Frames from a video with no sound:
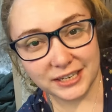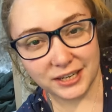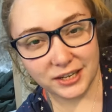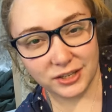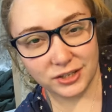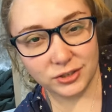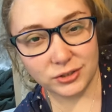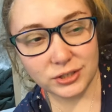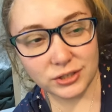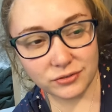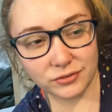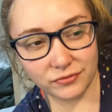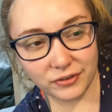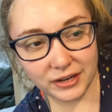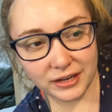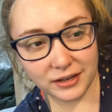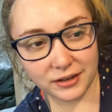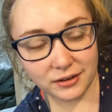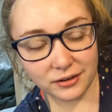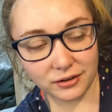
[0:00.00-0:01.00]
like a YouTube
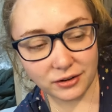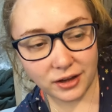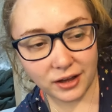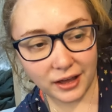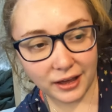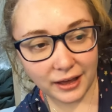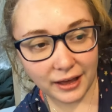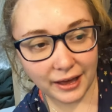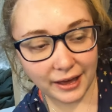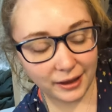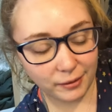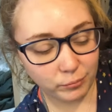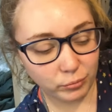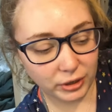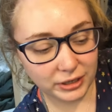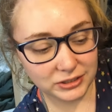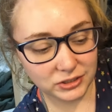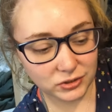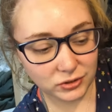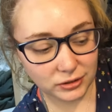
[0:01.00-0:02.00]
video and
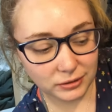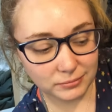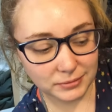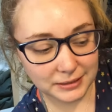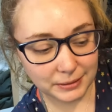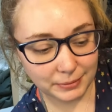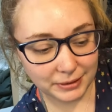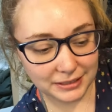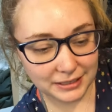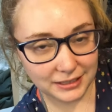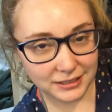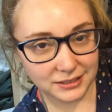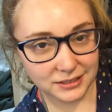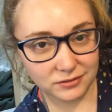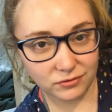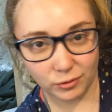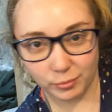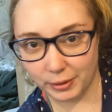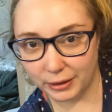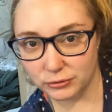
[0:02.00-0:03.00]
brainstorm some ideas
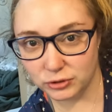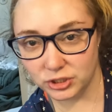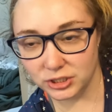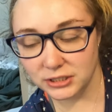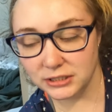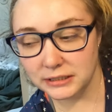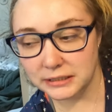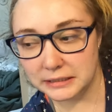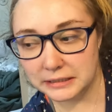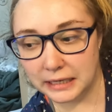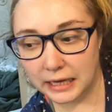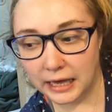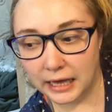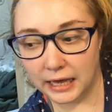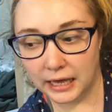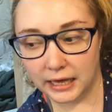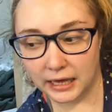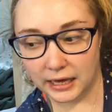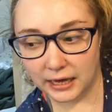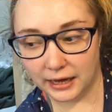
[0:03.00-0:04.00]
for pouches
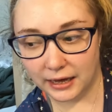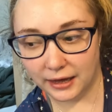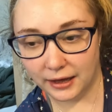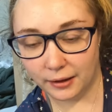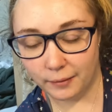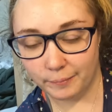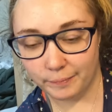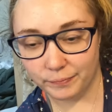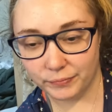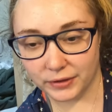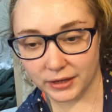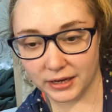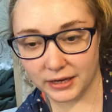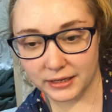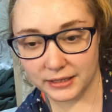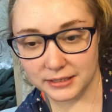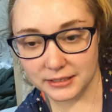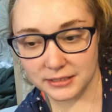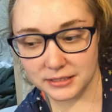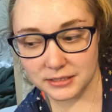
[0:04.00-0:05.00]

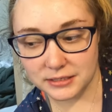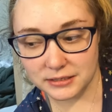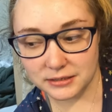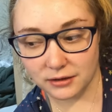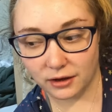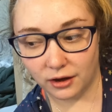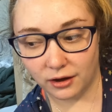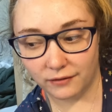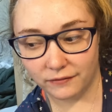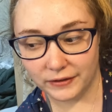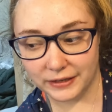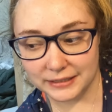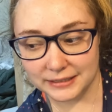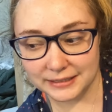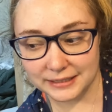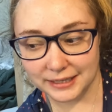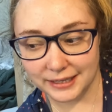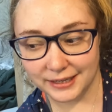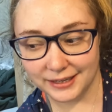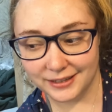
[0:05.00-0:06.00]
because um,
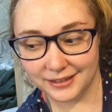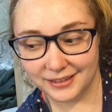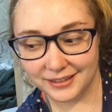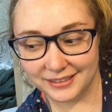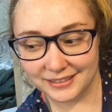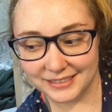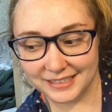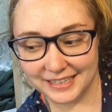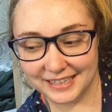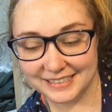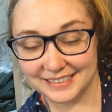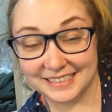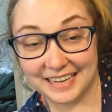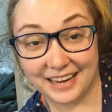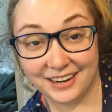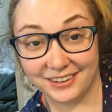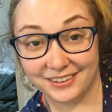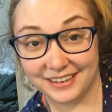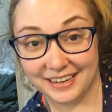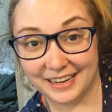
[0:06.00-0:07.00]
obviously today's
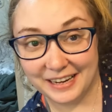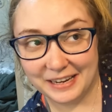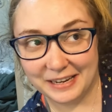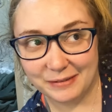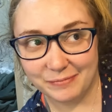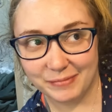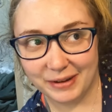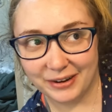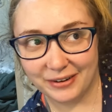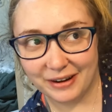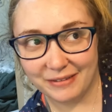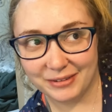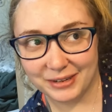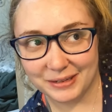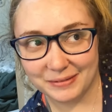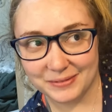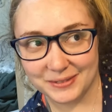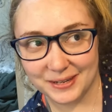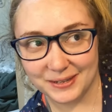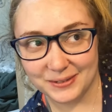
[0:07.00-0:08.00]
Saturday, my grandma
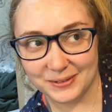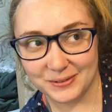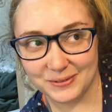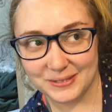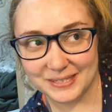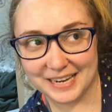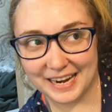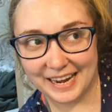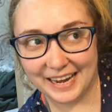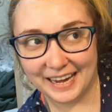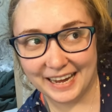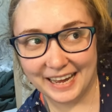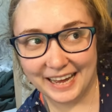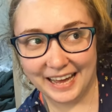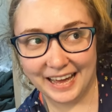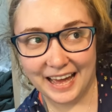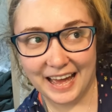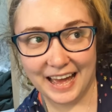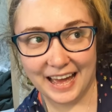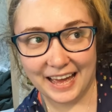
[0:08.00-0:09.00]
comes on Tuesday.
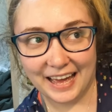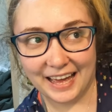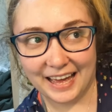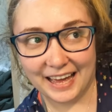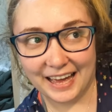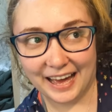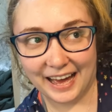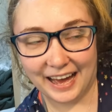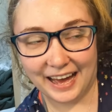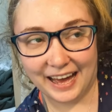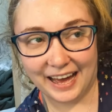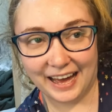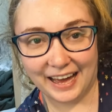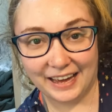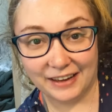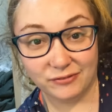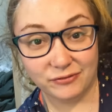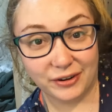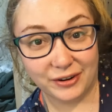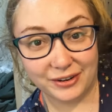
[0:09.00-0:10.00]
Uh, I
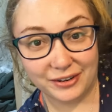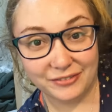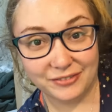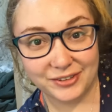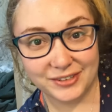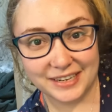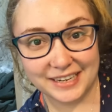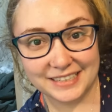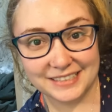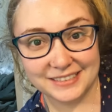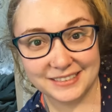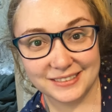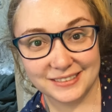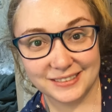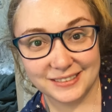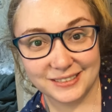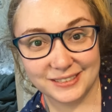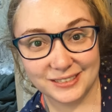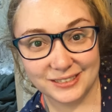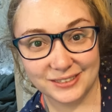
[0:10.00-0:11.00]
have very few days
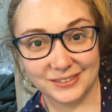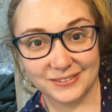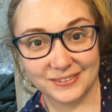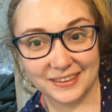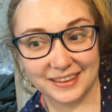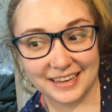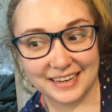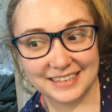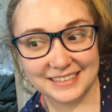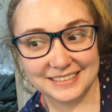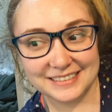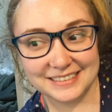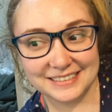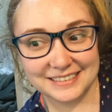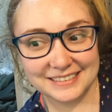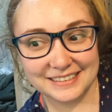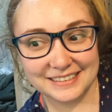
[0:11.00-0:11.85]
to do things,